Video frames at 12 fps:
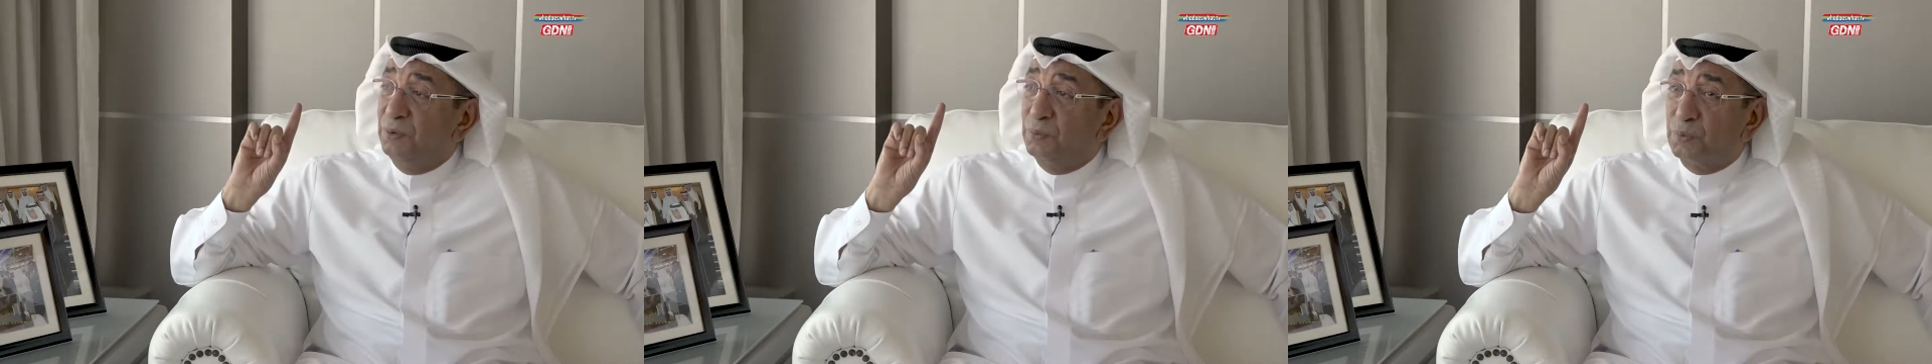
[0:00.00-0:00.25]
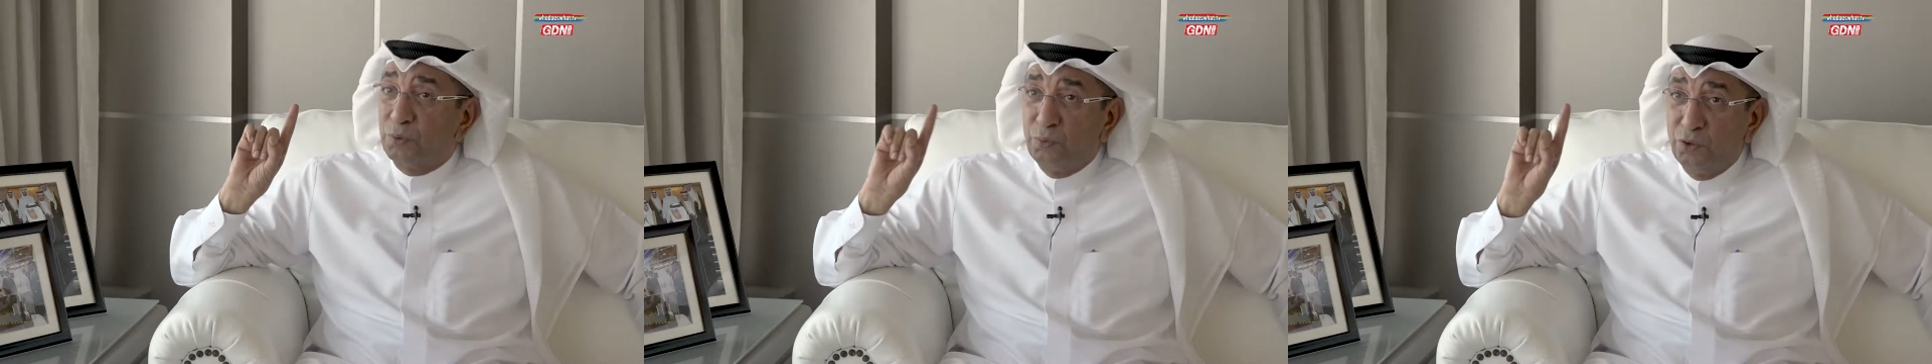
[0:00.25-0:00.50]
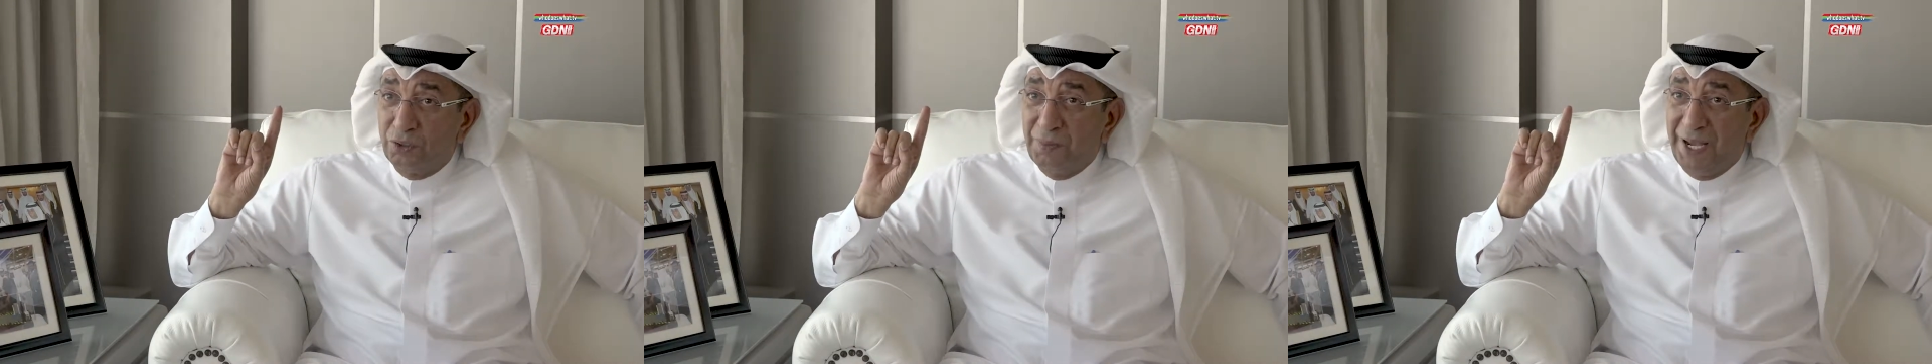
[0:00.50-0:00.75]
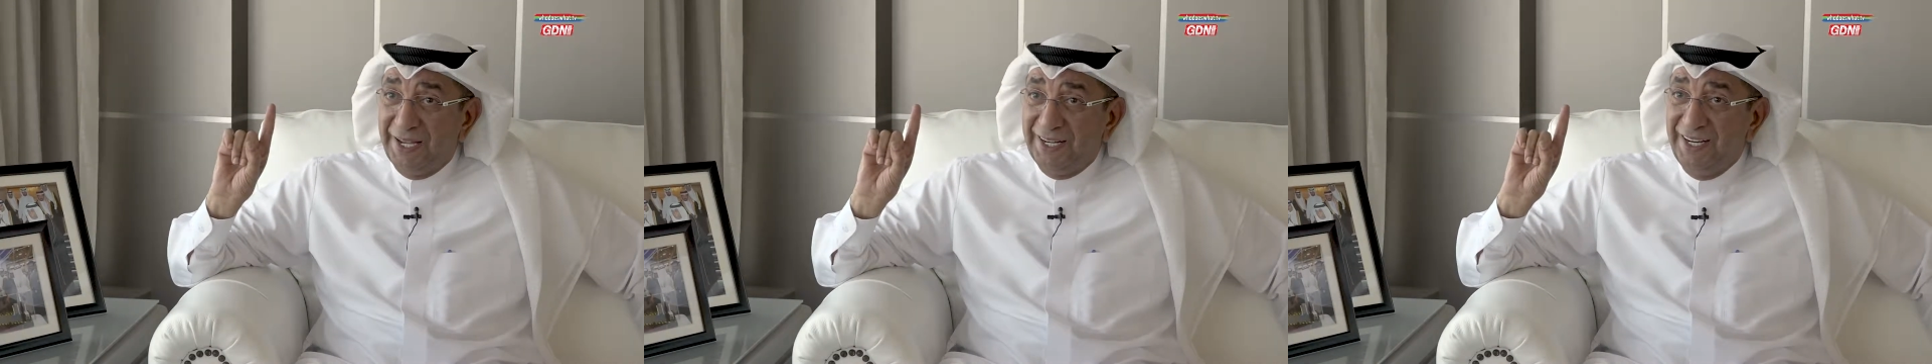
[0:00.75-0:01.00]
to promote
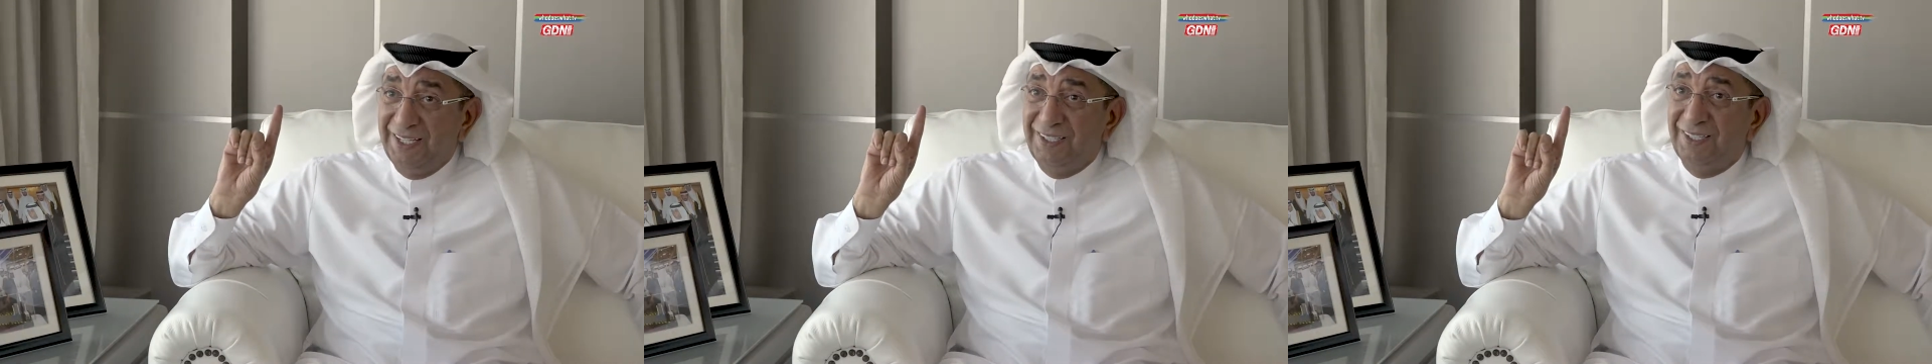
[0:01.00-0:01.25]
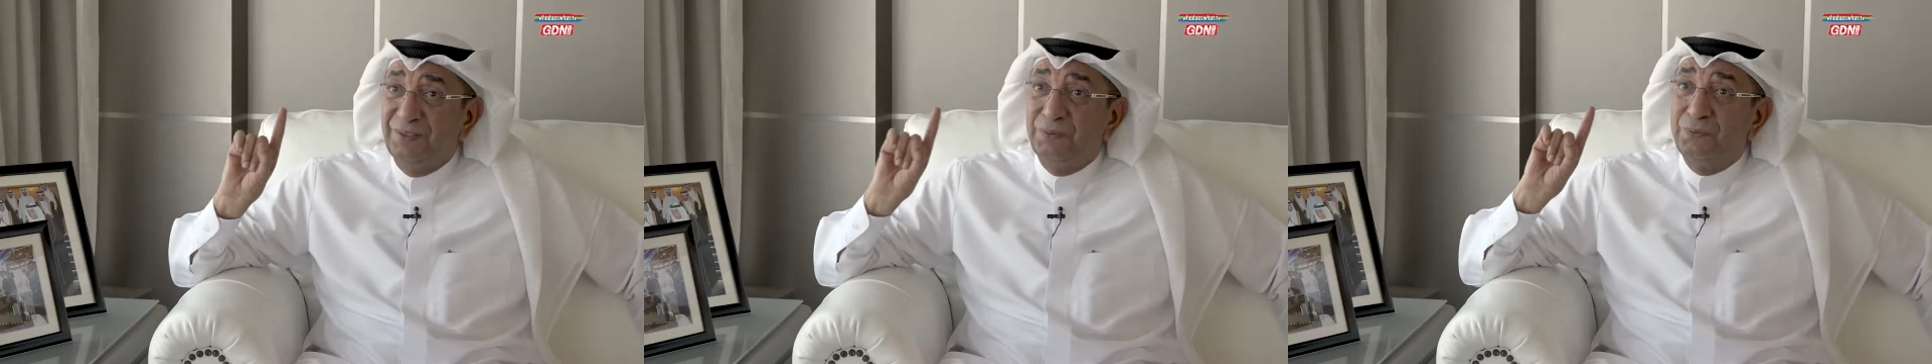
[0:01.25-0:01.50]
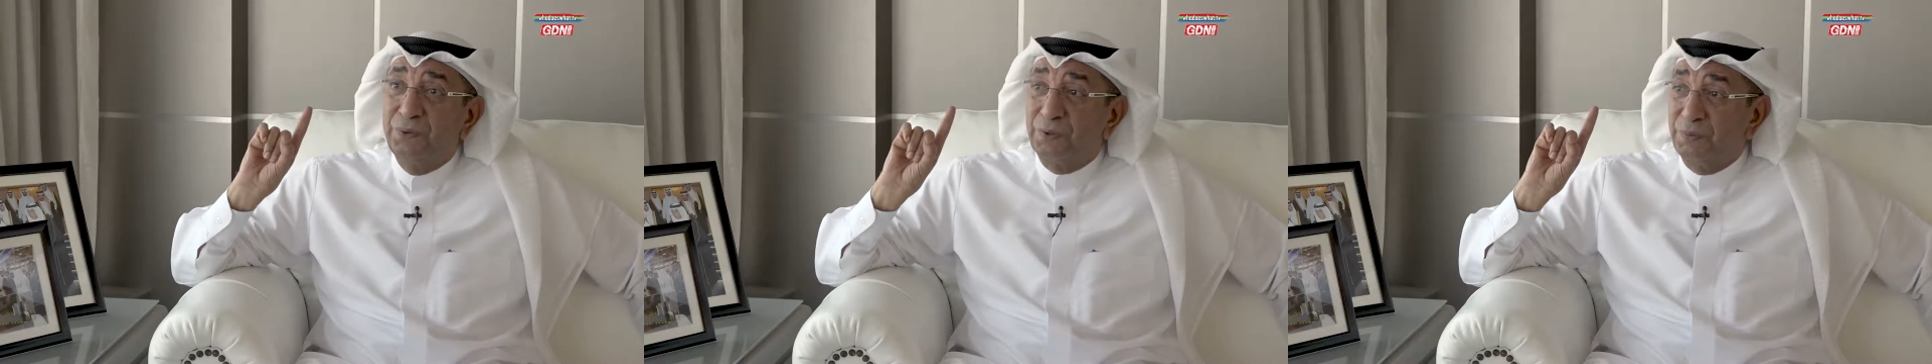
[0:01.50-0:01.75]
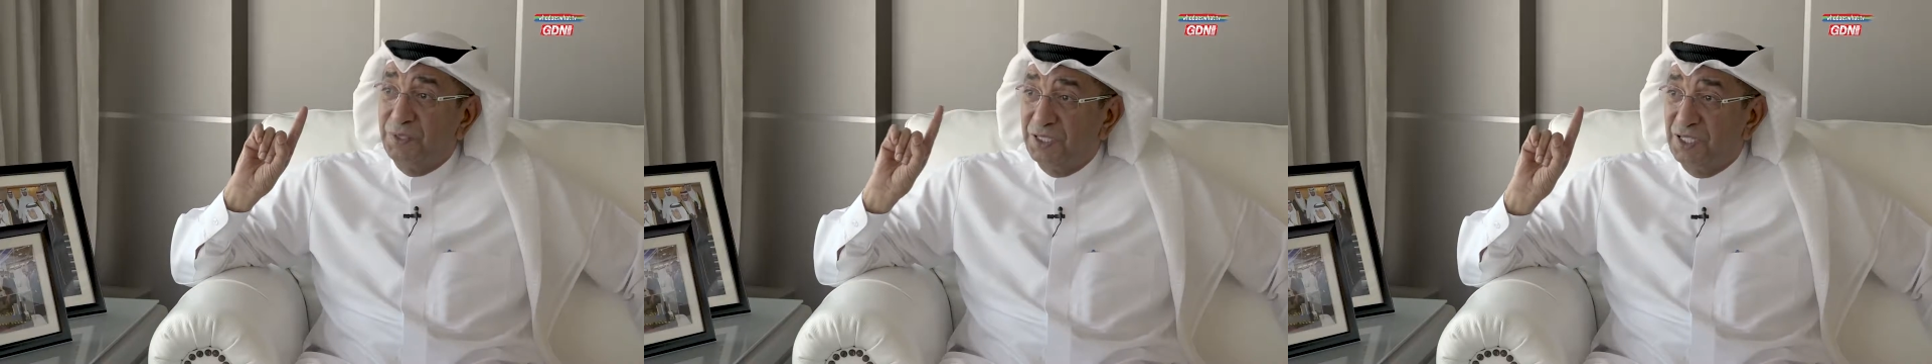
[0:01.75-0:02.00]
Bahrain for
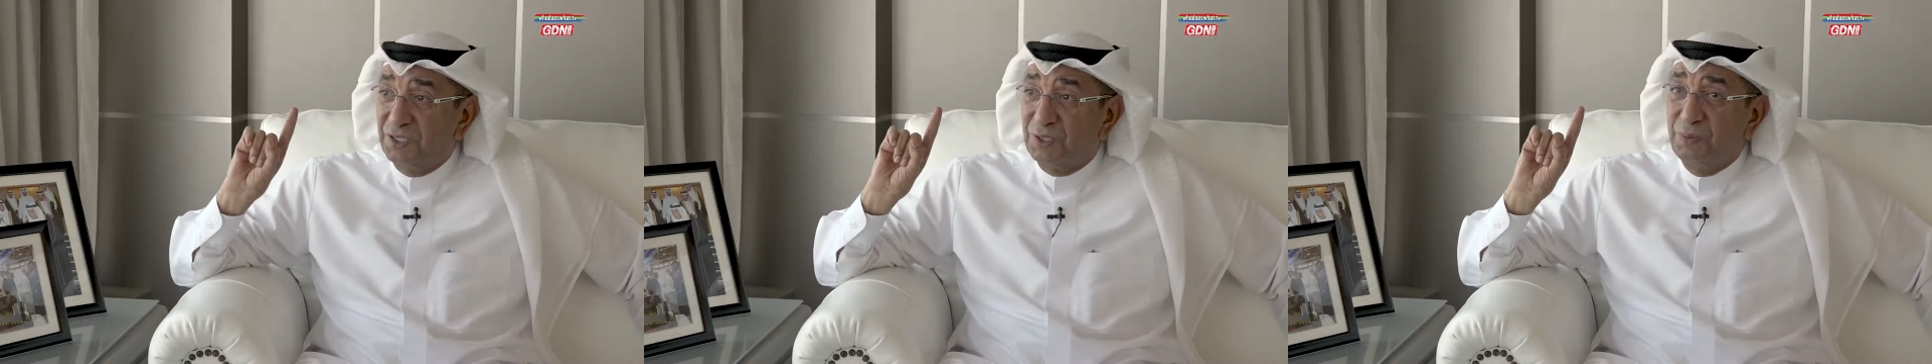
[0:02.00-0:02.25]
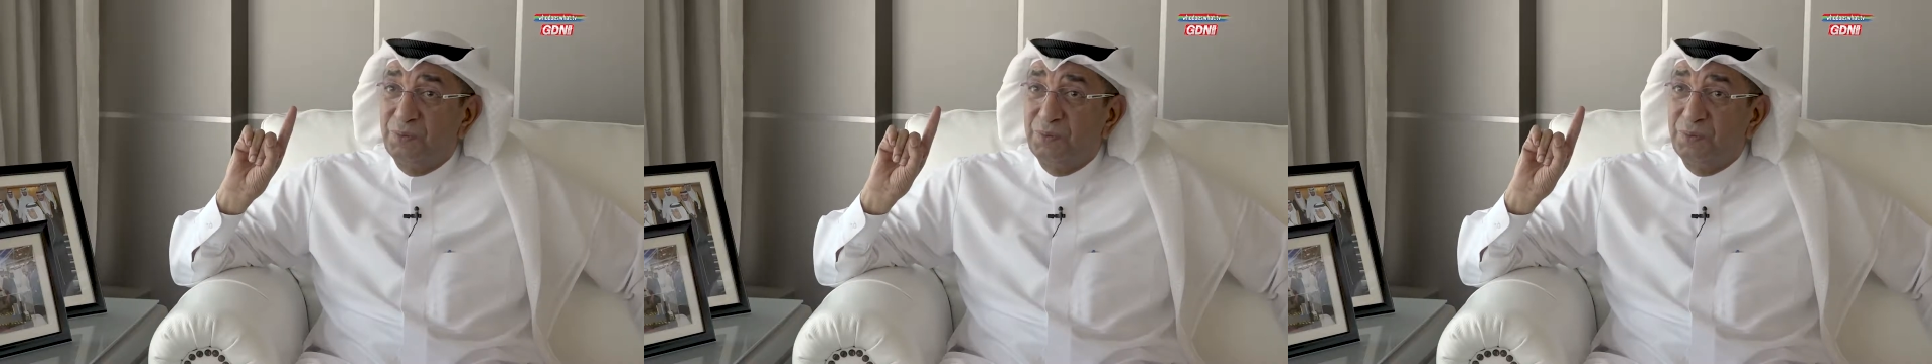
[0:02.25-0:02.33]
business